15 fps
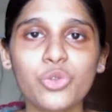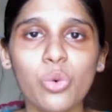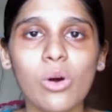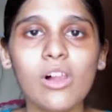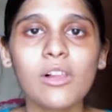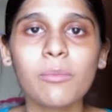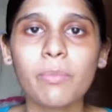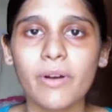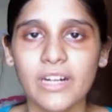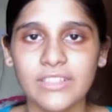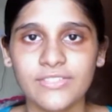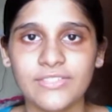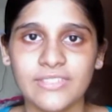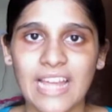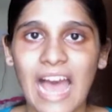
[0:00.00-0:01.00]
dual
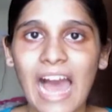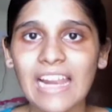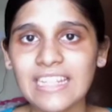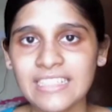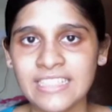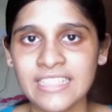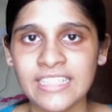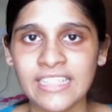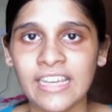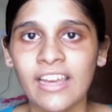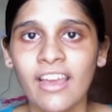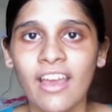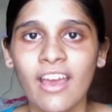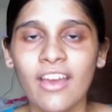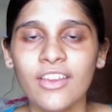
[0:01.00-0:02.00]
personality.
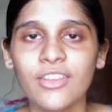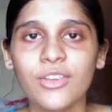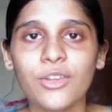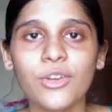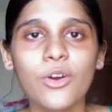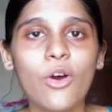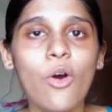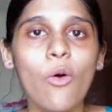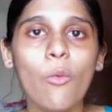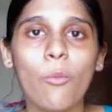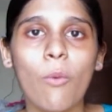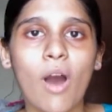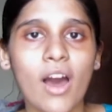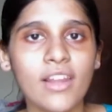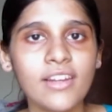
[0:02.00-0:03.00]
You know,
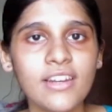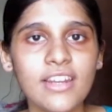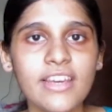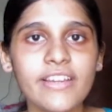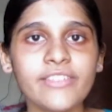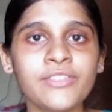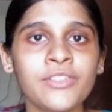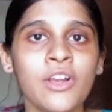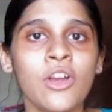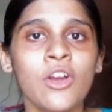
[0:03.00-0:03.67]
one is